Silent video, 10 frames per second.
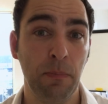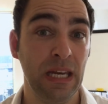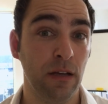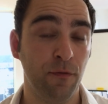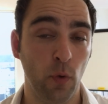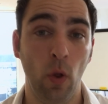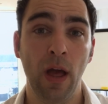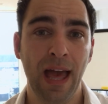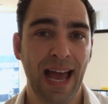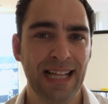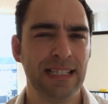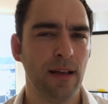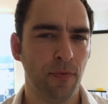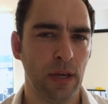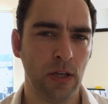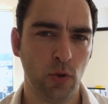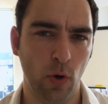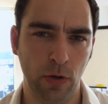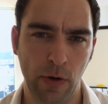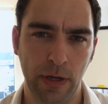meaningful and something
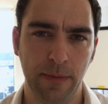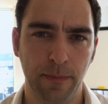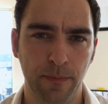extraordinary.